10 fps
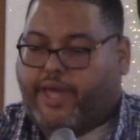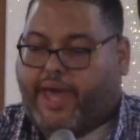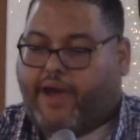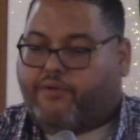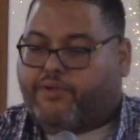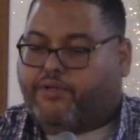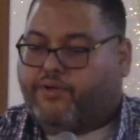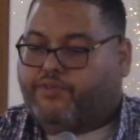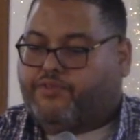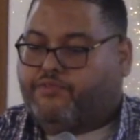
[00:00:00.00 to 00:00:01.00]
our
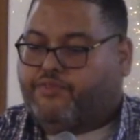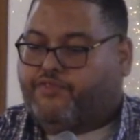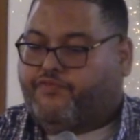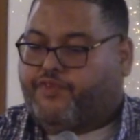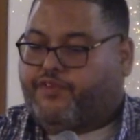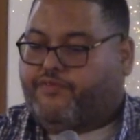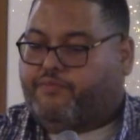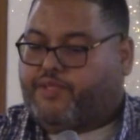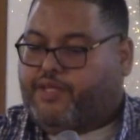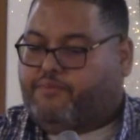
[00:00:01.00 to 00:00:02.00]
culture was free
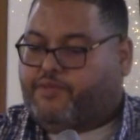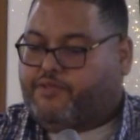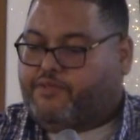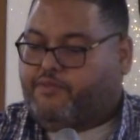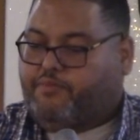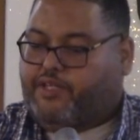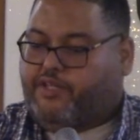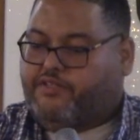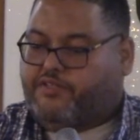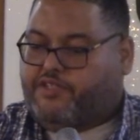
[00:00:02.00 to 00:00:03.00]
from demons
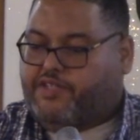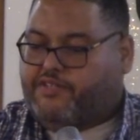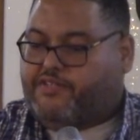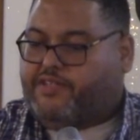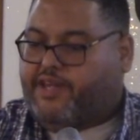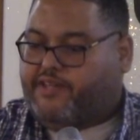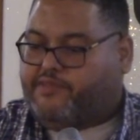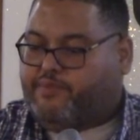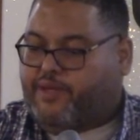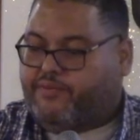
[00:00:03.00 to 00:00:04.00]
because Jesus had
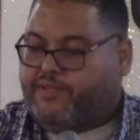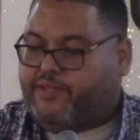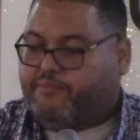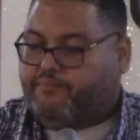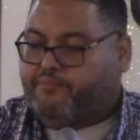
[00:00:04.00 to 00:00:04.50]
expelled them.